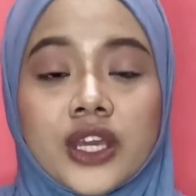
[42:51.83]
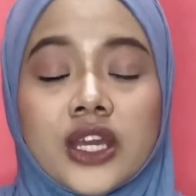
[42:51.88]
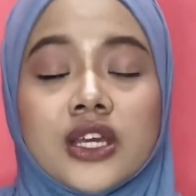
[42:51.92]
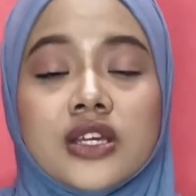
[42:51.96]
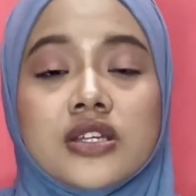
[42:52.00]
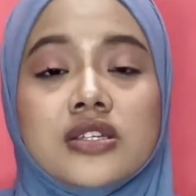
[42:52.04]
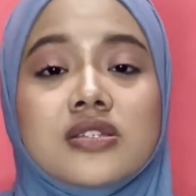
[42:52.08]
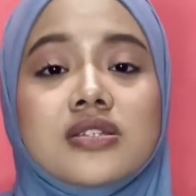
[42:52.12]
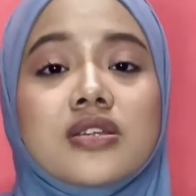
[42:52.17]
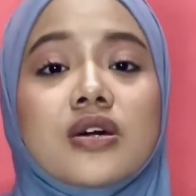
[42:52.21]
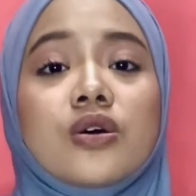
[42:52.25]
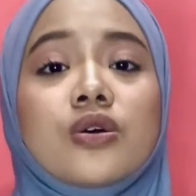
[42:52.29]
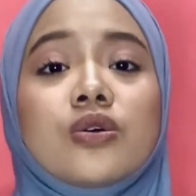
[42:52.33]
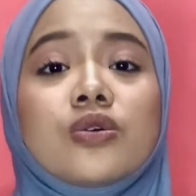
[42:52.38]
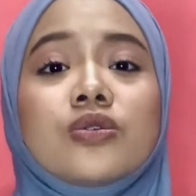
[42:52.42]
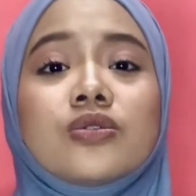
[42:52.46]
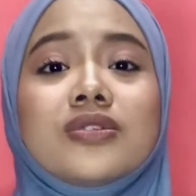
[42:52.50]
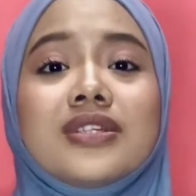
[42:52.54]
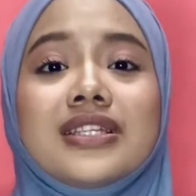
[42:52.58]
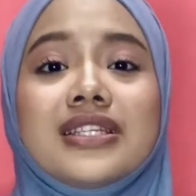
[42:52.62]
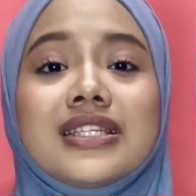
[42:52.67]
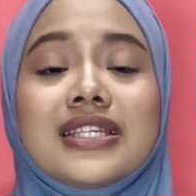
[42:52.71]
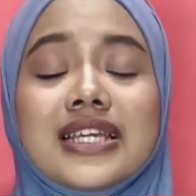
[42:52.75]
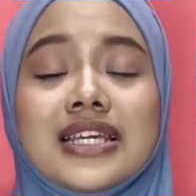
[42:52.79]
So
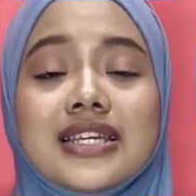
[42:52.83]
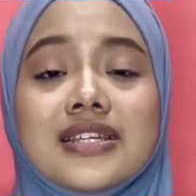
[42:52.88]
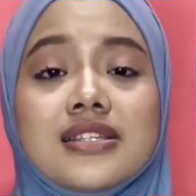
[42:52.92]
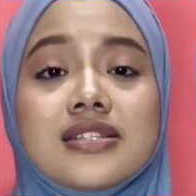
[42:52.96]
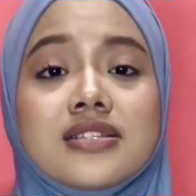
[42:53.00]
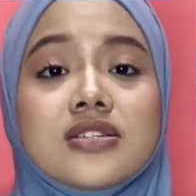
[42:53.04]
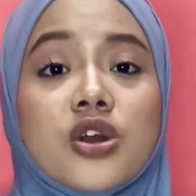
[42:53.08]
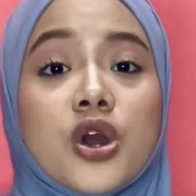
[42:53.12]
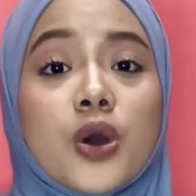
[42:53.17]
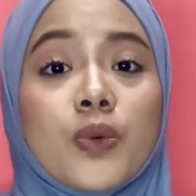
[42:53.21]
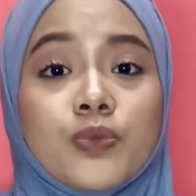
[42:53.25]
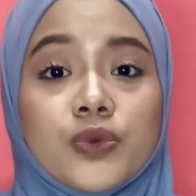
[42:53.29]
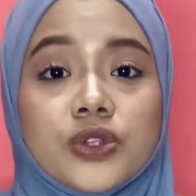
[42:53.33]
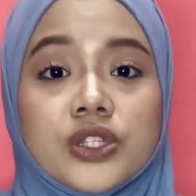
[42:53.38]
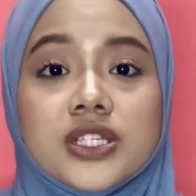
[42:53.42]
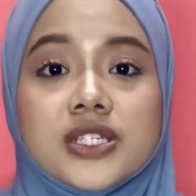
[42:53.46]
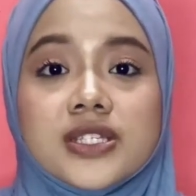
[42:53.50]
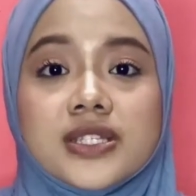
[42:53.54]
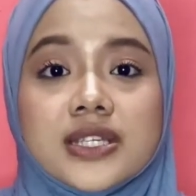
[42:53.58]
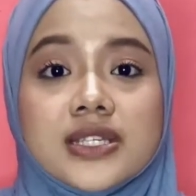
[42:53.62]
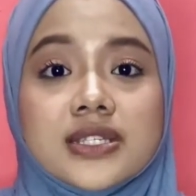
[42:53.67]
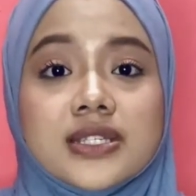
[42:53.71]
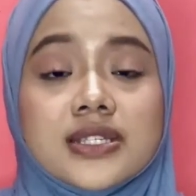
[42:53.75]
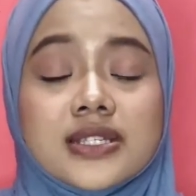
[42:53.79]
this computer
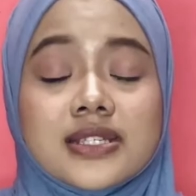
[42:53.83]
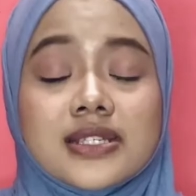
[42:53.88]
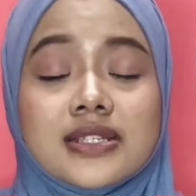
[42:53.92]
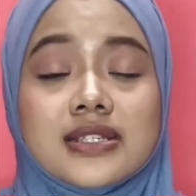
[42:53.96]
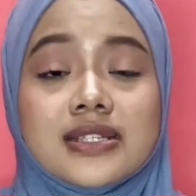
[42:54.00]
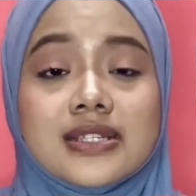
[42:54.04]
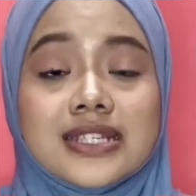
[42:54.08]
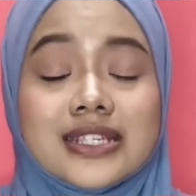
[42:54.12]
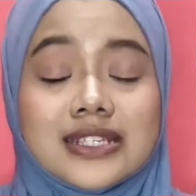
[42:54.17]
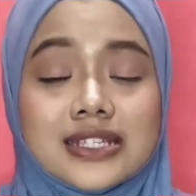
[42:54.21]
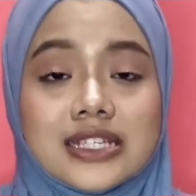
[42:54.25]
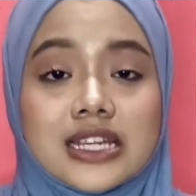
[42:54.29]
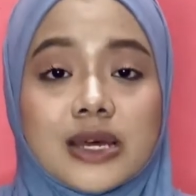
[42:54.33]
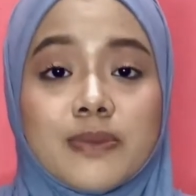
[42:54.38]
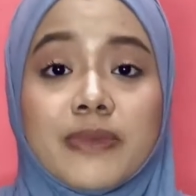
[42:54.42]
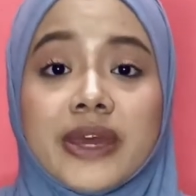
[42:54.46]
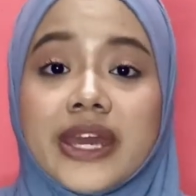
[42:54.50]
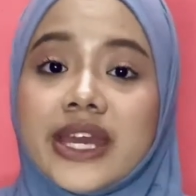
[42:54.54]
system